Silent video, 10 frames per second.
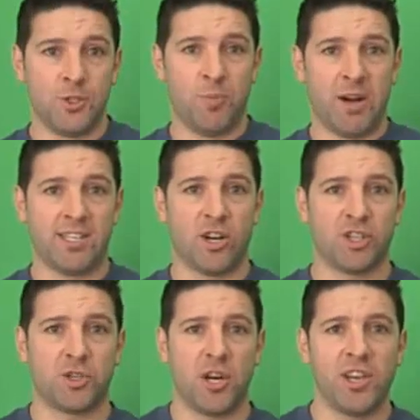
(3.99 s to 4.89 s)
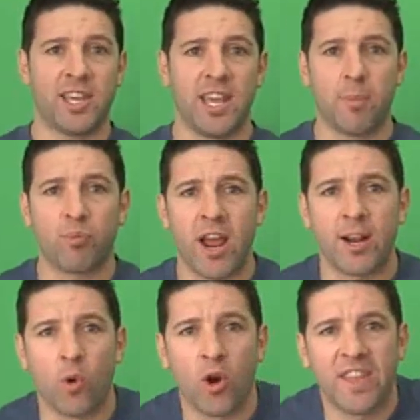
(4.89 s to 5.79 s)
Two buddies in Australia getting a
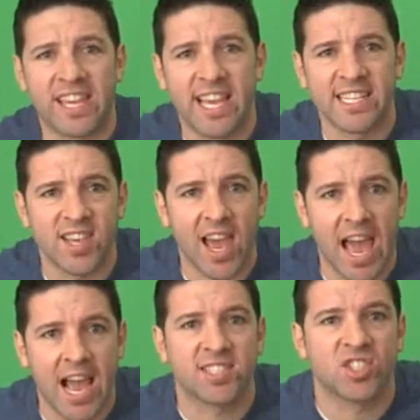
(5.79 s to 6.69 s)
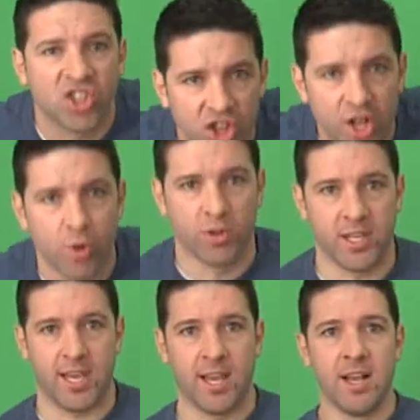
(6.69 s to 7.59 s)
prank war that gets axed,
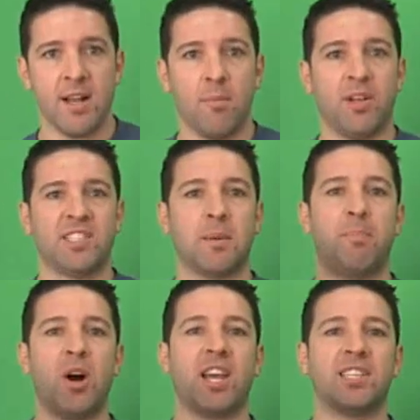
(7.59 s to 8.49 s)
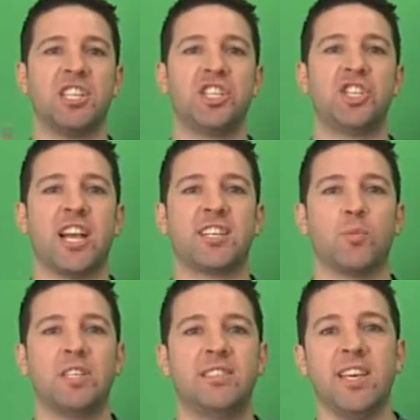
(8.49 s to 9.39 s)
literally. Plus, a bug gets
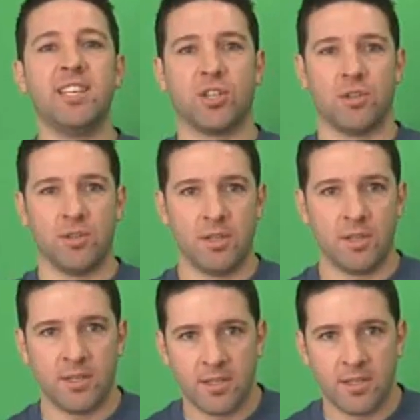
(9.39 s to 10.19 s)
injected with diesel.